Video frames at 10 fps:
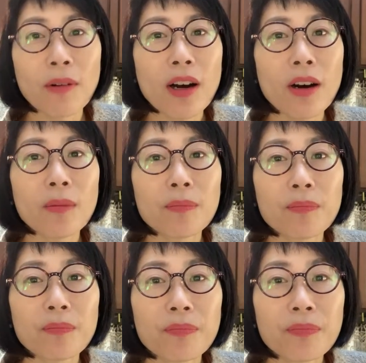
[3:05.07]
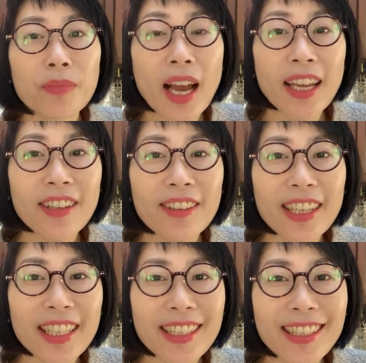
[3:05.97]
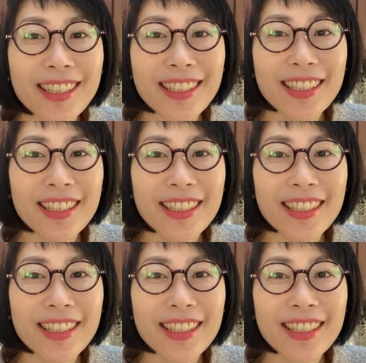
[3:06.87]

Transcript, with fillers: Well, hi, Chris.